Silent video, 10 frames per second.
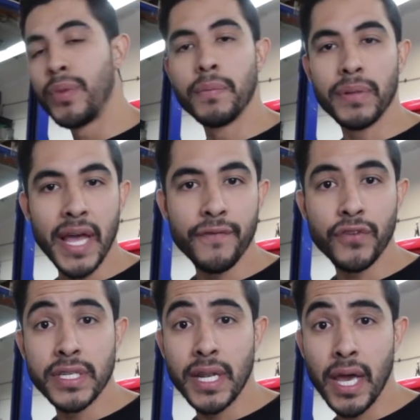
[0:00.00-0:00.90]
be the plan
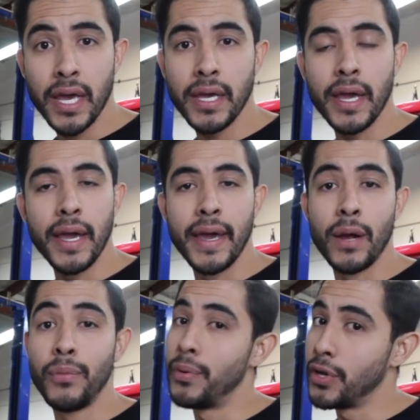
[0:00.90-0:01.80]
for today, and
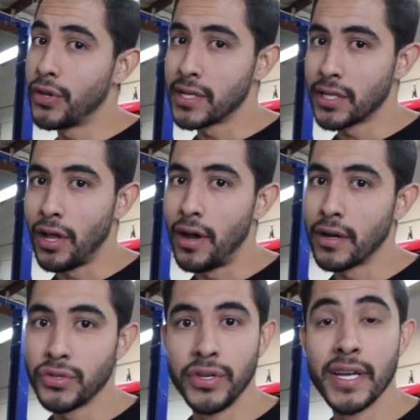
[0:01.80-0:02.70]
I'll be bringing you guys
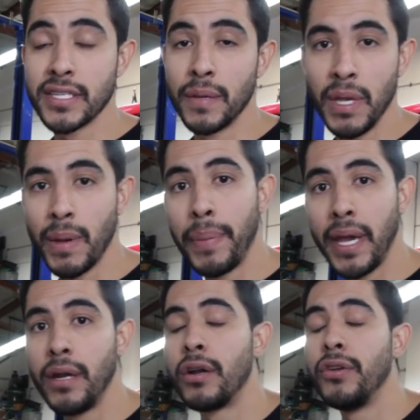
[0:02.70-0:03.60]
along so you guys can meet my
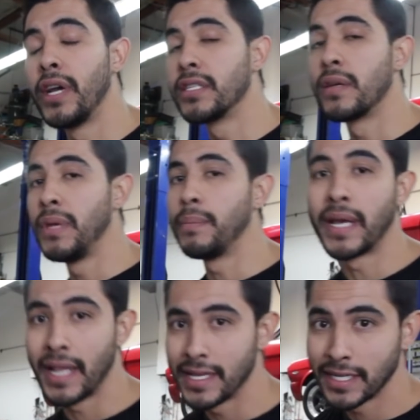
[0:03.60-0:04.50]
painter, you guys can meet my
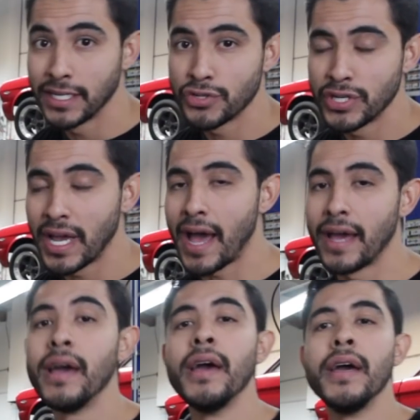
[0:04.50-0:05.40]
Classic Industry
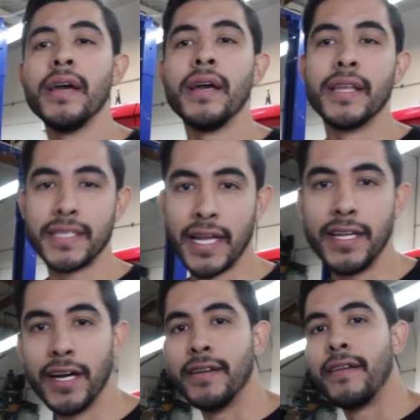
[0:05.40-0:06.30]
guy. Let's get it
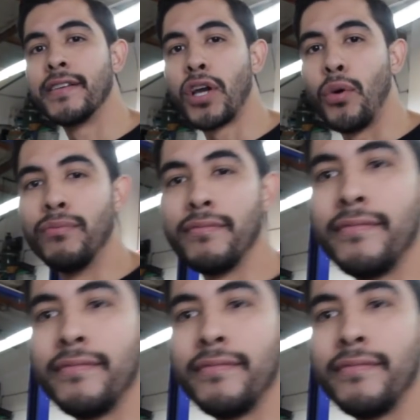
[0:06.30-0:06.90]
done. Let's go.